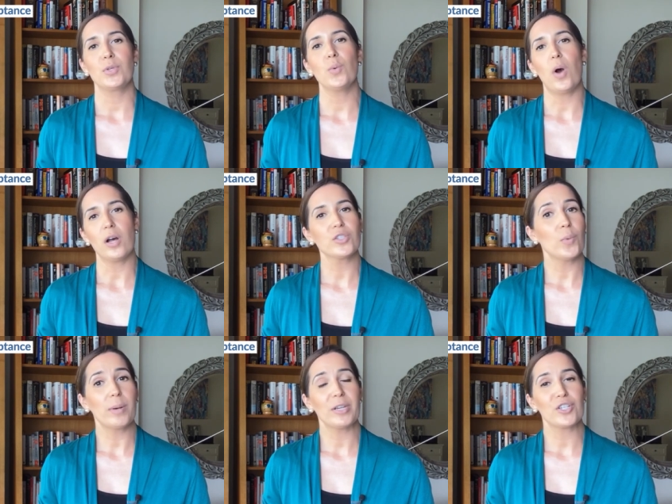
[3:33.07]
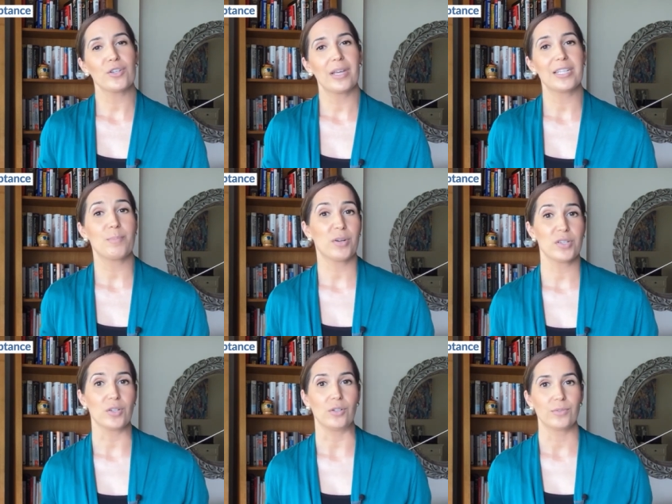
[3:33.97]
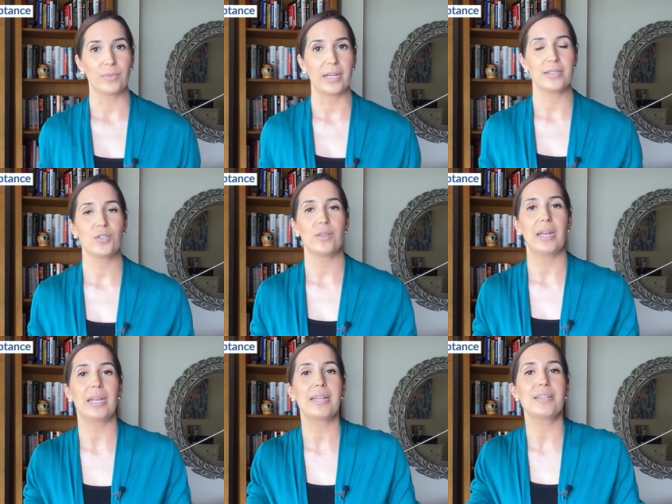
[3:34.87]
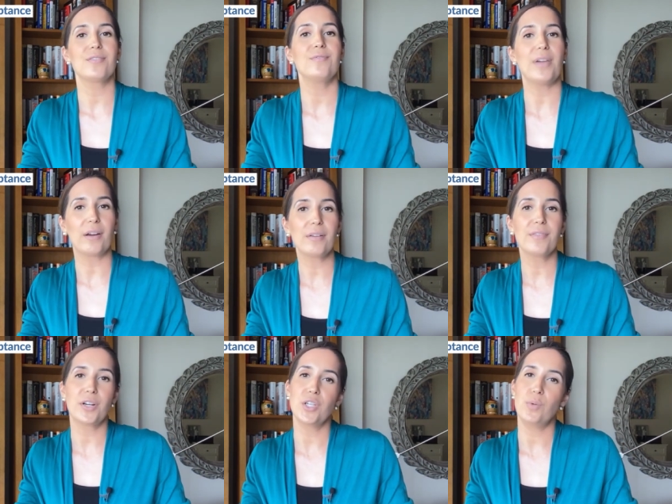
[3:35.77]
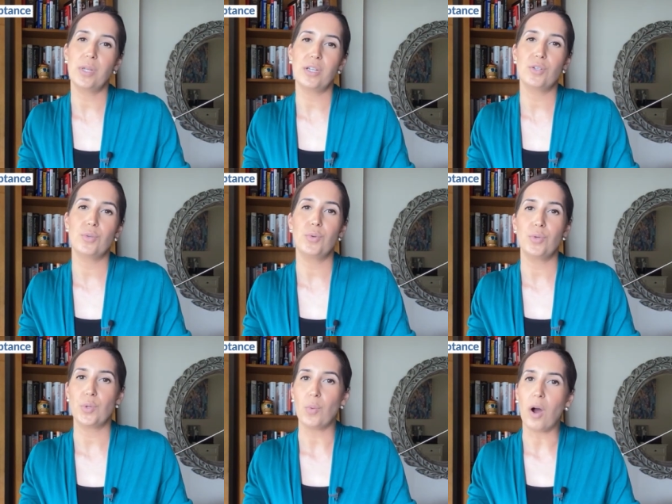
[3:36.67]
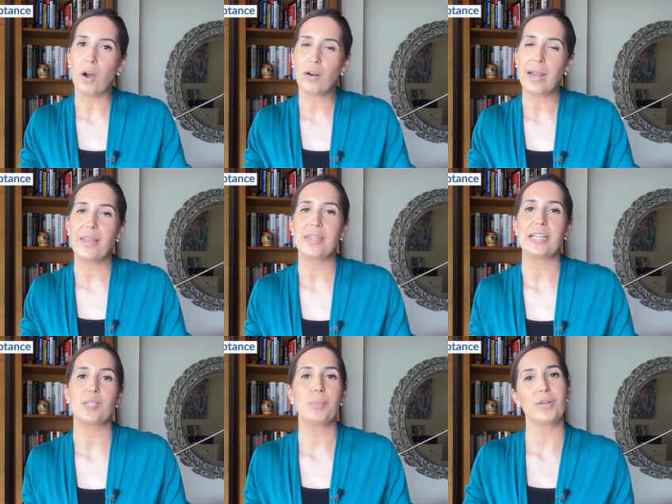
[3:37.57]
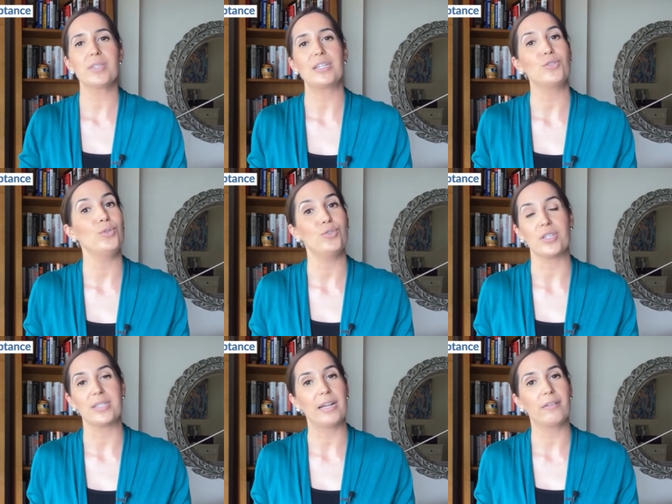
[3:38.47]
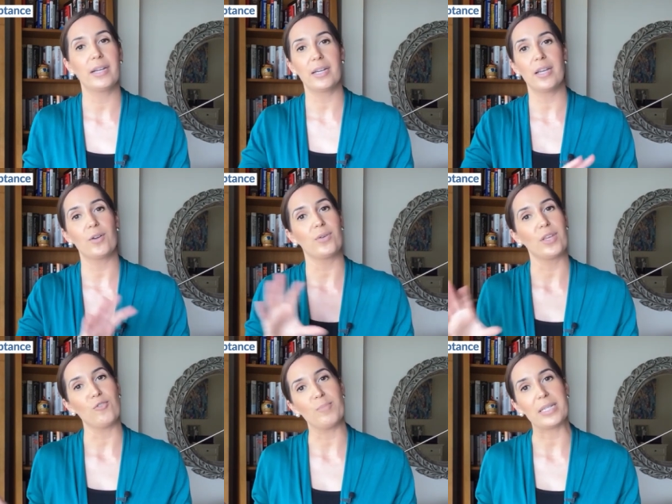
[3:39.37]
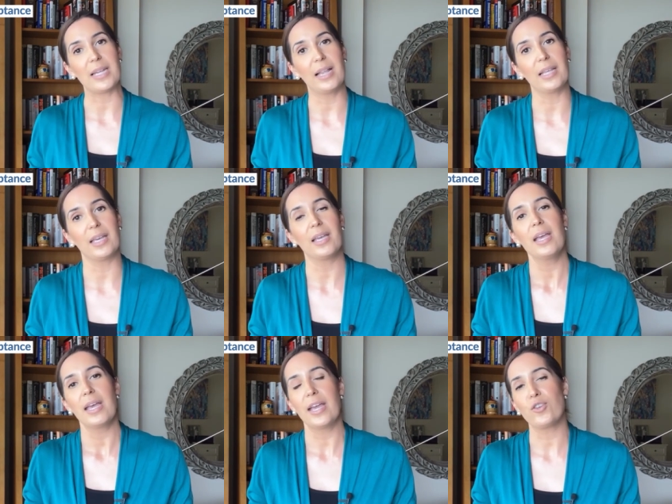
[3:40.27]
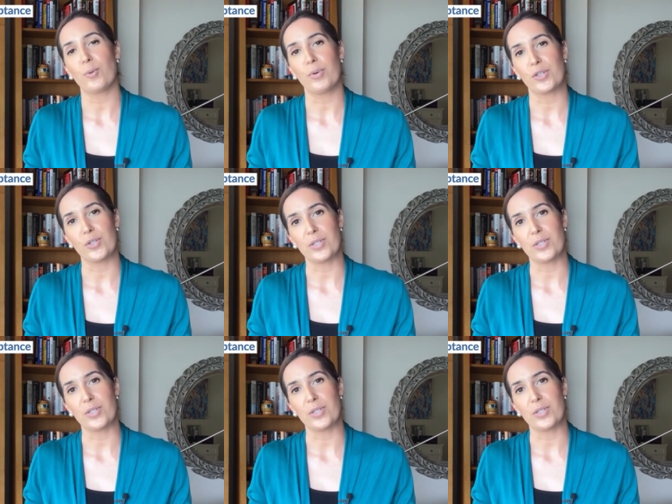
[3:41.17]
You also want to make sure that it's personal, right? So that it is very, very unique to who you are and the experience that you just narrated or that you've been telling in your personal